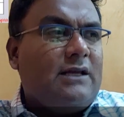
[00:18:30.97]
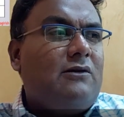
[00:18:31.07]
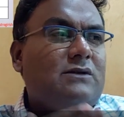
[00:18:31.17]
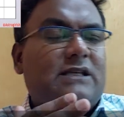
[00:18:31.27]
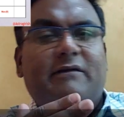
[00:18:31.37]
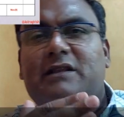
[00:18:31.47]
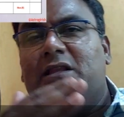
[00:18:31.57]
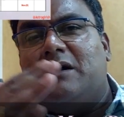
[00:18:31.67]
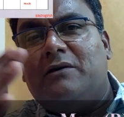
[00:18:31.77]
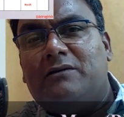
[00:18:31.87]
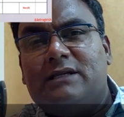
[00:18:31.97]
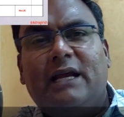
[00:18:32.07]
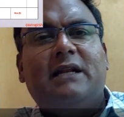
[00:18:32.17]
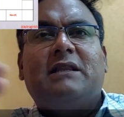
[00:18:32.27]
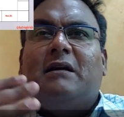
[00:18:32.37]
house, seventh house,
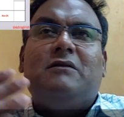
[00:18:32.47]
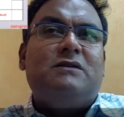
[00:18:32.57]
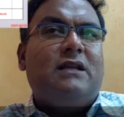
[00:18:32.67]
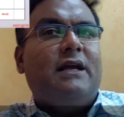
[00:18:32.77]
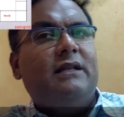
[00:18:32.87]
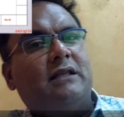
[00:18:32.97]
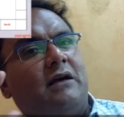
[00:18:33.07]
eighth house, ninth